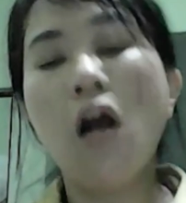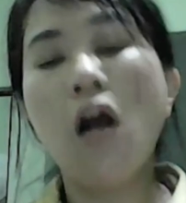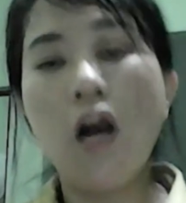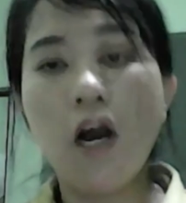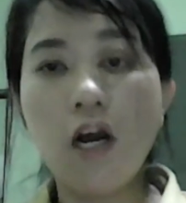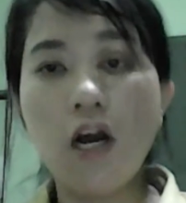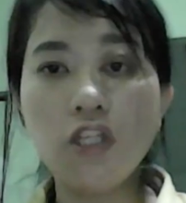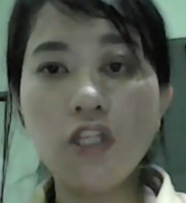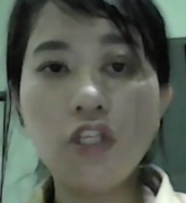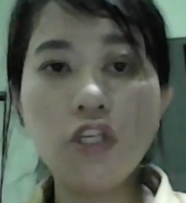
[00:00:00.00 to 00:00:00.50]

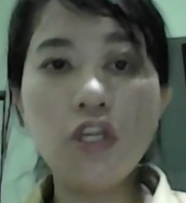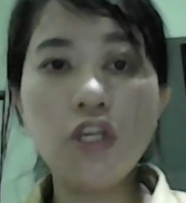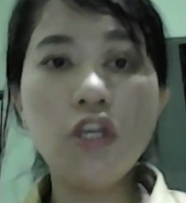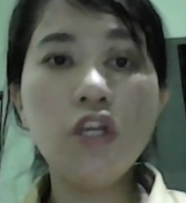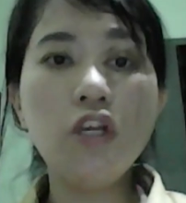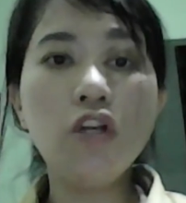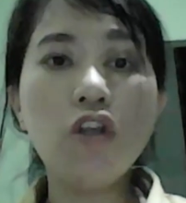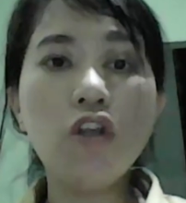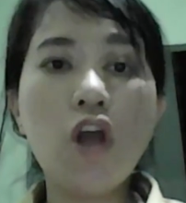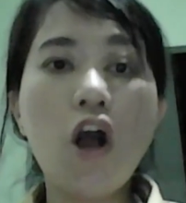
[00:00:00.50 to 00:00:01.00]
a
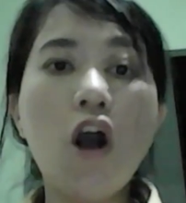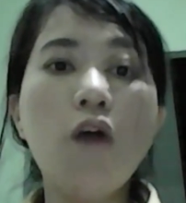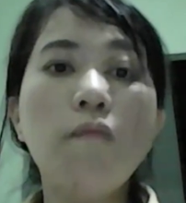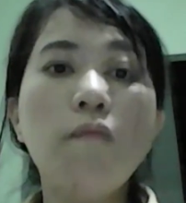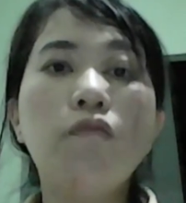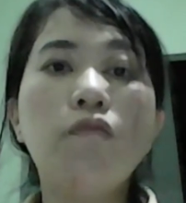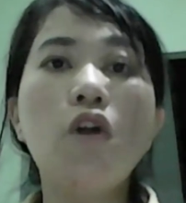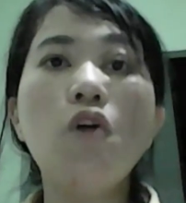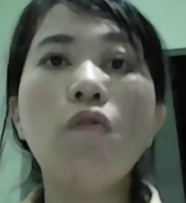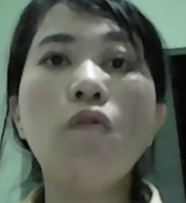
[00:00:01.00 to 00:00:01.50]
year-long
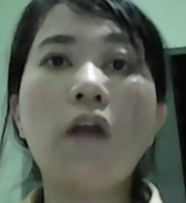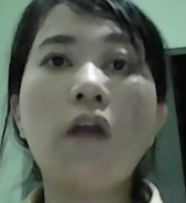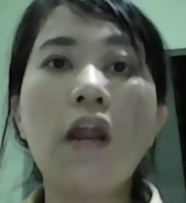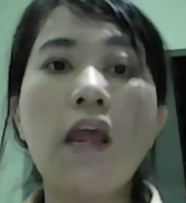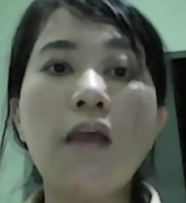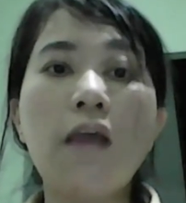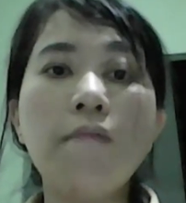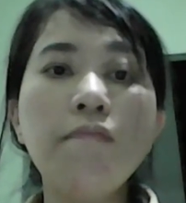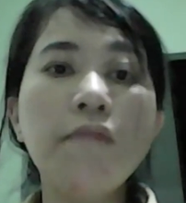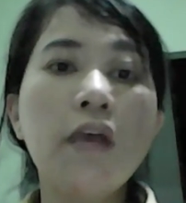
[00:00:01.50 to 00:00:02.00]

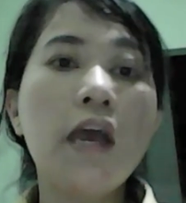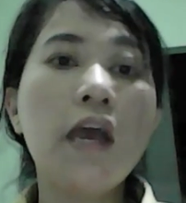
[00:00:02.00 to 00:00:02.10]
program,